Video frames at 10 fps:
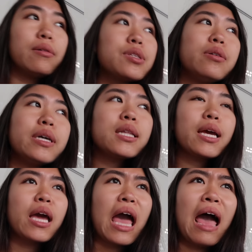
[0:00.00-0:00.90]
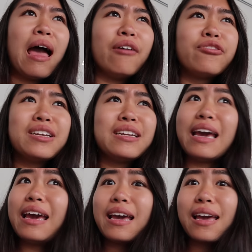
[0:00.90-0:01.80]
I was going, like, every
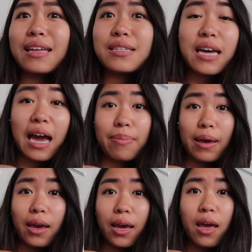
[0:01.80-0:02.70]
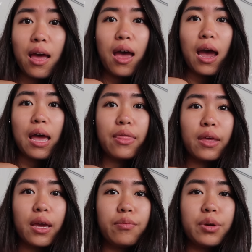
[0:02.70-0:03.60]
day in Taipei, and
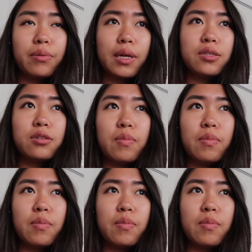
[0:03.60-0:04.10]
then we went to